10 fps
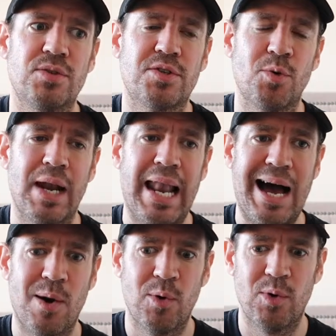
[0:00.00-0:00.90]
to
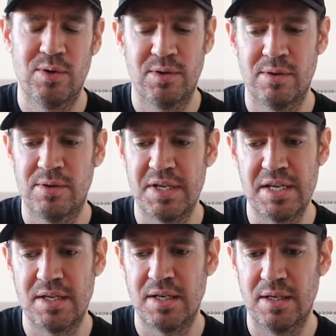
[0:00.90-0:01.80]
allow
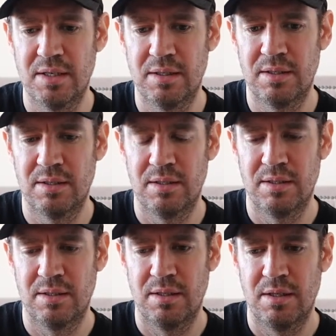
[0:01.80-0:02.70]
the
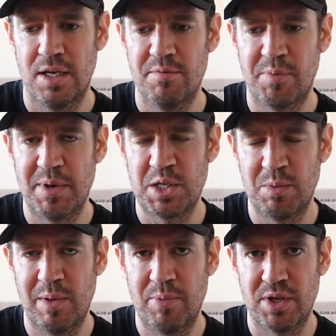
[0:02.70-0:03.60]

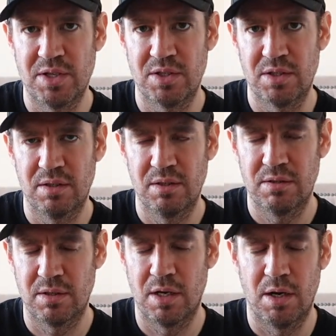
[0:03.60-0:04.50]
inflammation in my body to
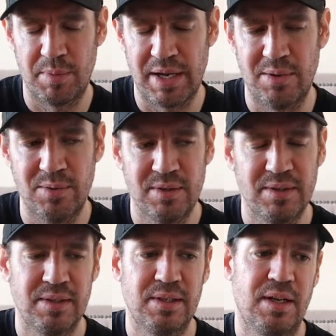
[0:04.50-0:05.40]
calm down,
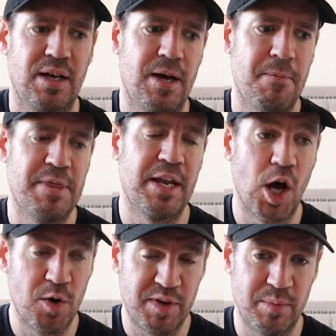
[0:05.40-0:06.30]
and then
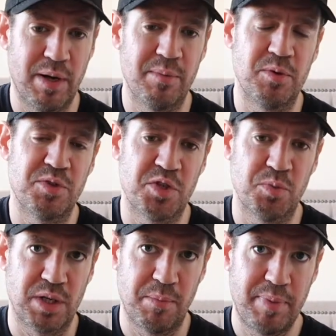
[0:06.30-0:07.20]
hopefully my immune
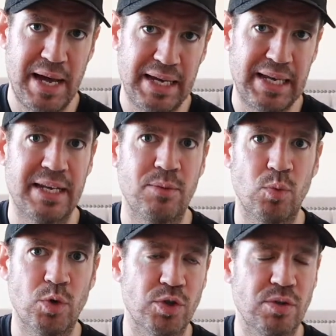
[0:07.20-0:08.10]
system would come back and it
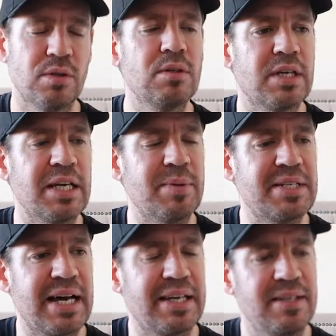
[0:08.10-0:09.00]
wouldn't keep
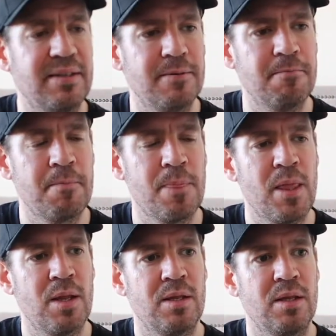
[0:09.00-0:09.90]
attacking.
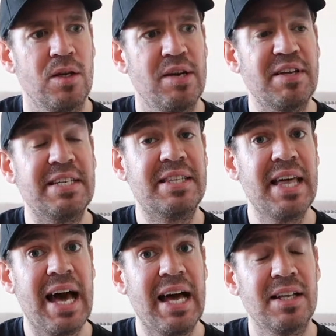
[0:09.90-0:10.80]
If they did
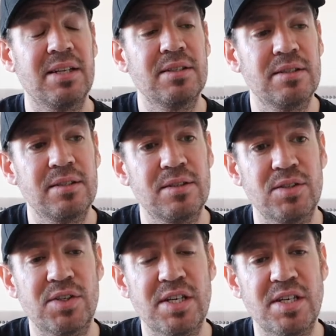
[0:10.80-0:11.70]
that,
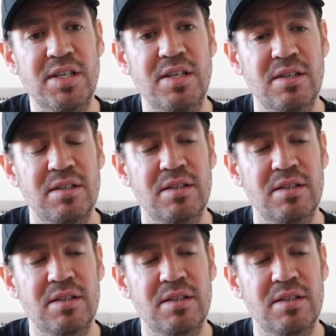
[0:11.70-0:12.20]
the